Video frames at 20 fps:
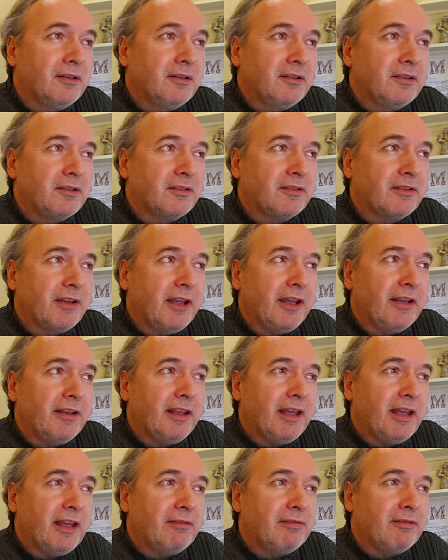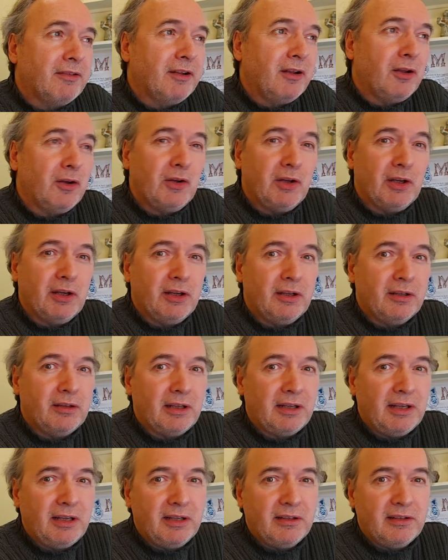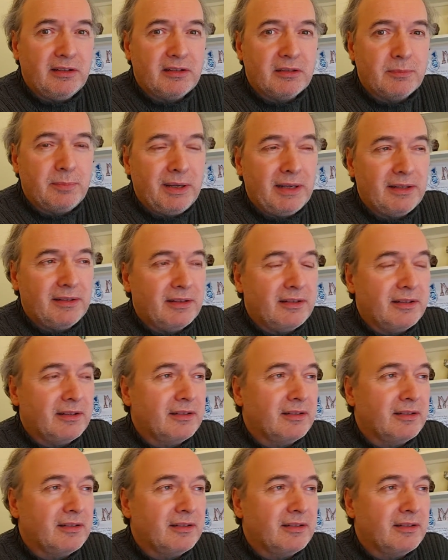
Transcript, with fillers: stayed there for longer than he anticipated,